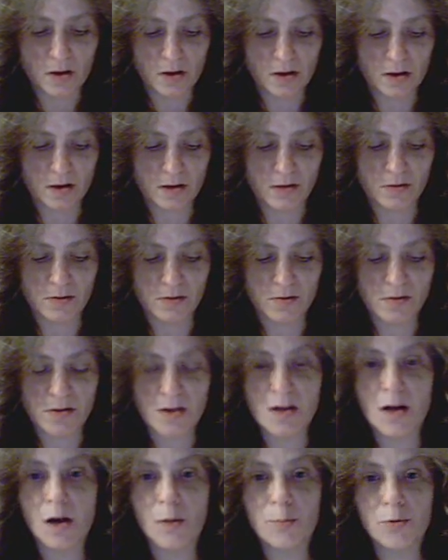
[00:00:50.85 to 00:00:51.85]
in
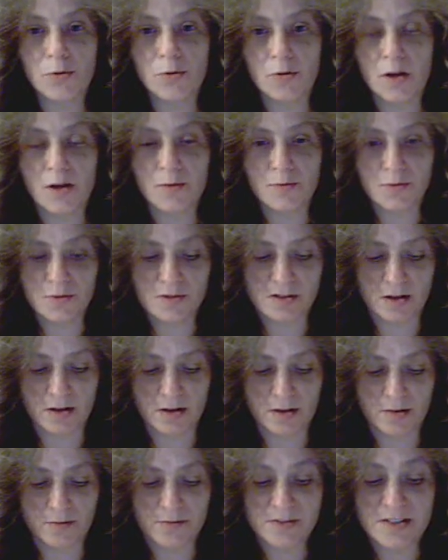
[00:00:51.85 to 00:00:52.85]
the upper levels
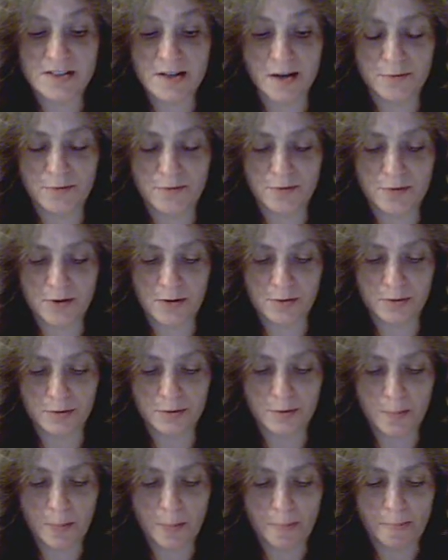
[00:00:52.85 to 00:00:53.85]
of said field.
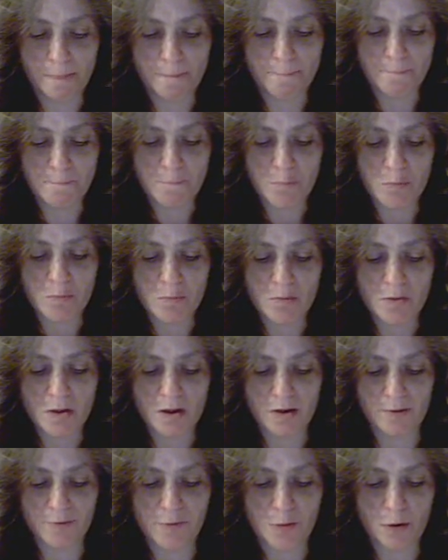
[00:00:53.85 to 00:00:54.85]

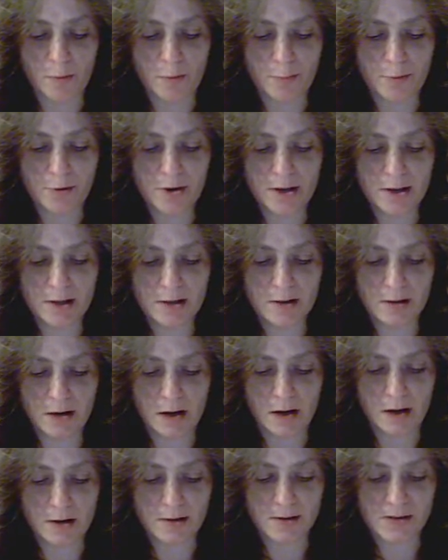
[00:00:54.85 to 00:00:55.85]
If you are putting in
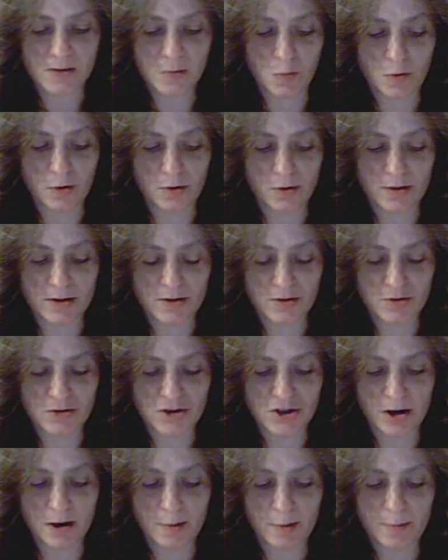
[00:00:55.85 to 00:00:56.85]
honest work at your
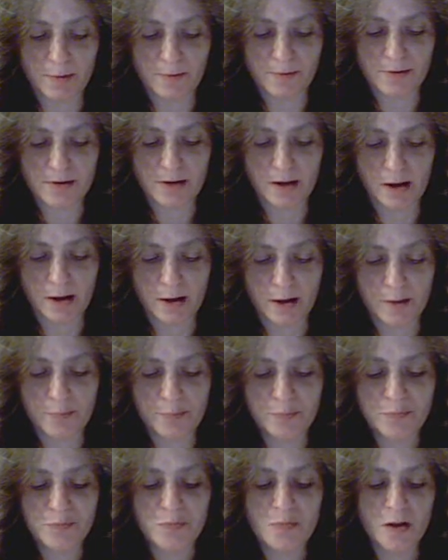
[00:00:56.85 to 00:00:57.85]
job every day,
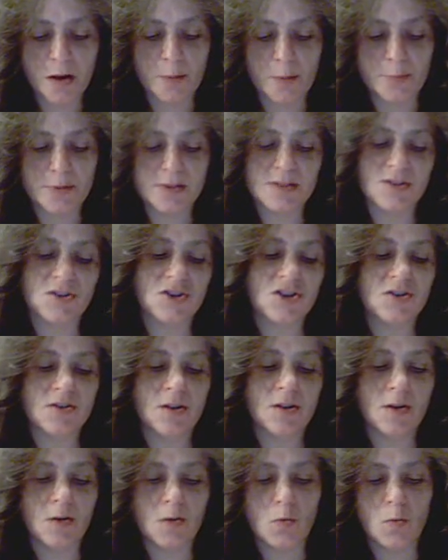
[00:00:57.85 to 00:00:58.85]
a position
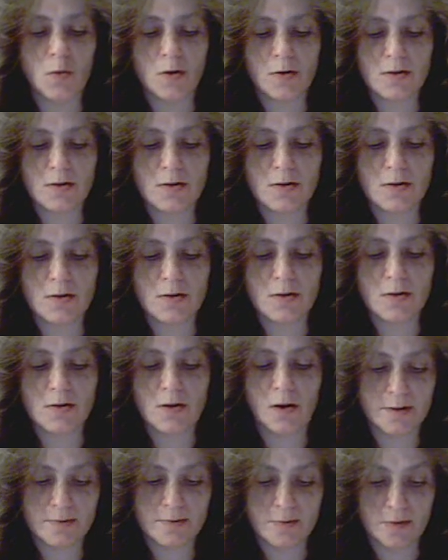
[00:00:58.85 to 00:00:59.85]
that you worked hard to
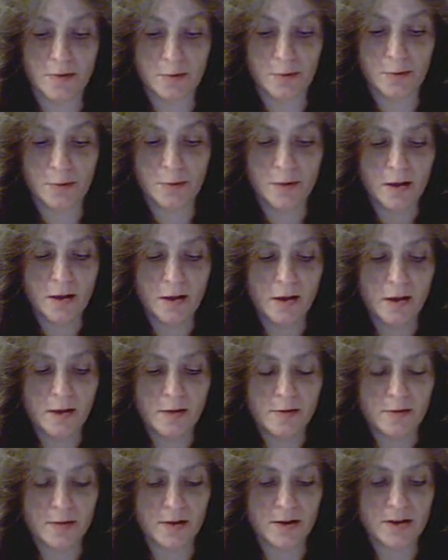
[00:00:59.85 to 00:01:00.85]
get to,
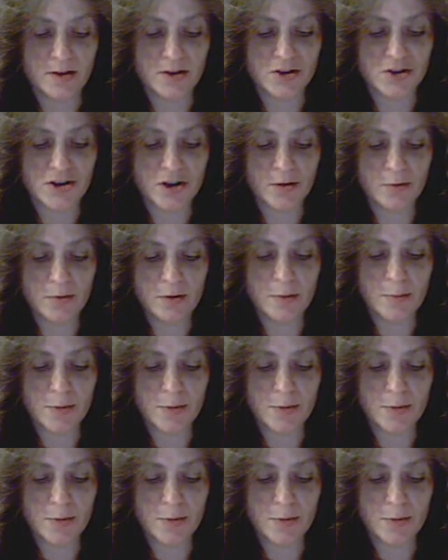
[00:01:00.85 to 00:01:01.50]
then it can generally